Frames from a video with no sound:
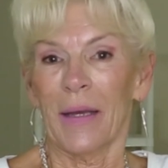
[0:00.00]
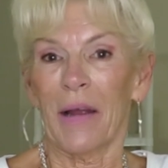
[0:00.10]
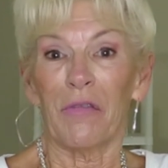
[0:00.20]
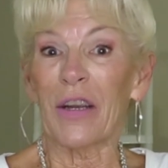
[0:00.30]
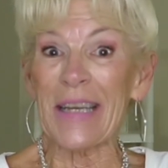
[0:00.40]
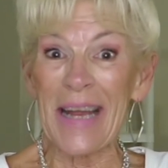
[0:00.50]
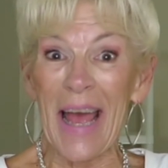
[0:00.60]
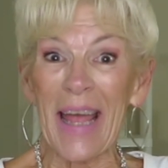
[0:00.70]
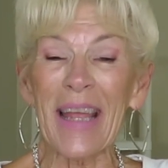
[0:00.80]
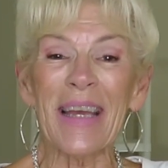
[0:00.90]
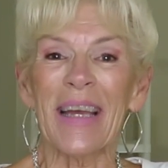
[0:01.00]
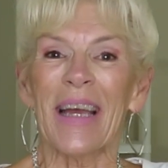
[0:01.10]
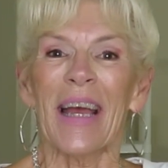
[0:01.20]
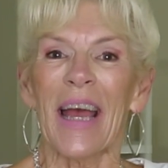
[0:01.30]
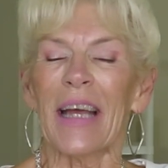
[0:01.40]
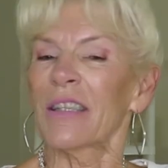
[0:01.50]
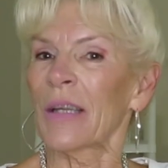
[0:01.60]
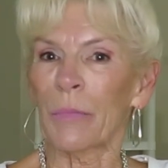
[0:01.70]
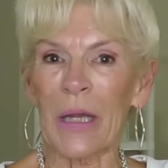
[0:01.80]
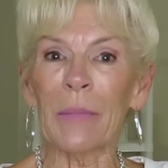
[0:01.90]
every day, and
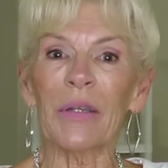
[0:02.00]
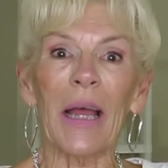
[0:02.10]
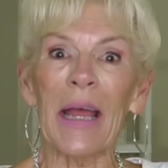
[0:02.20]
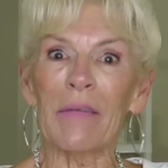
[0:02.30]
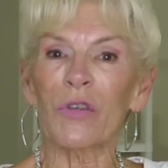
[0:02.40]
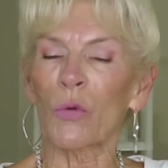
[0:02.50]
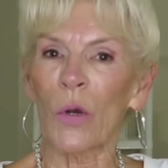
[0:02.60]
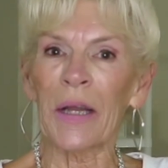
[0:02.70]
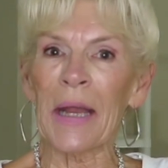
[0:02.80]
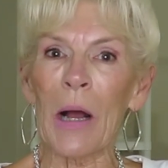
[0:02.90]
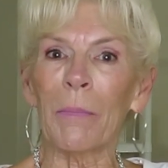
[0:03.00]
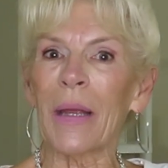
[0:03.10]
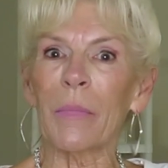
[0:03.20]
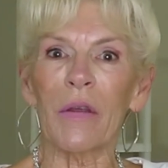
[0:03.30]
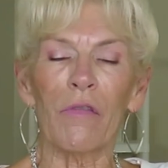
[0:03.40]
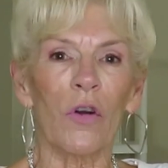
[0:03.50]
sometimes I have to run out maybe